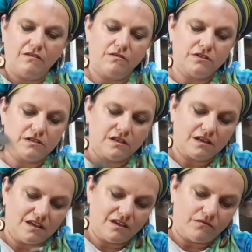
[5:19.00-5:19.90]
We're just going
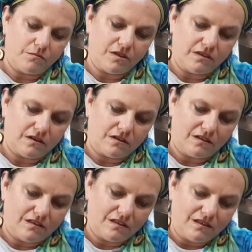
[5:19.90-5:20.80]
to give them a little
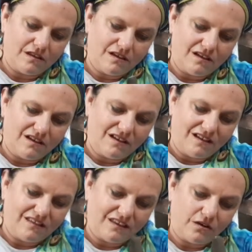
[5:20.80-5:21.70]

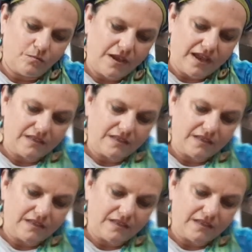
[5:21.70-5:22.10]
bang